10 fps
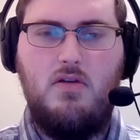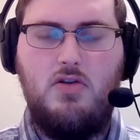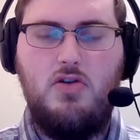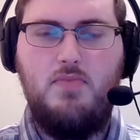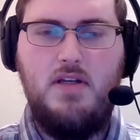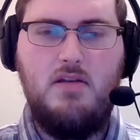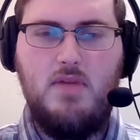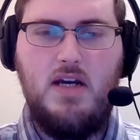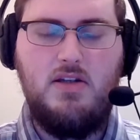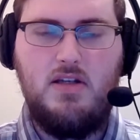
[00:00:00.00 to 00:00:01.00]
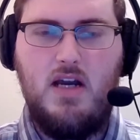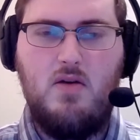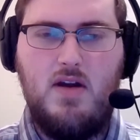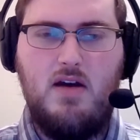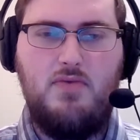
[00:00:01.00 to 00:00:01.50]
to be the man to
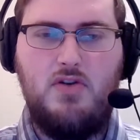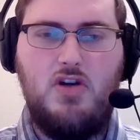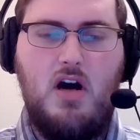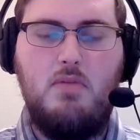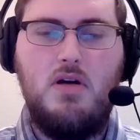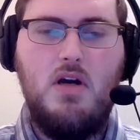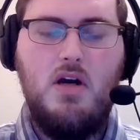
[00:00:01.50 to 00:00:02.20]
carry out the job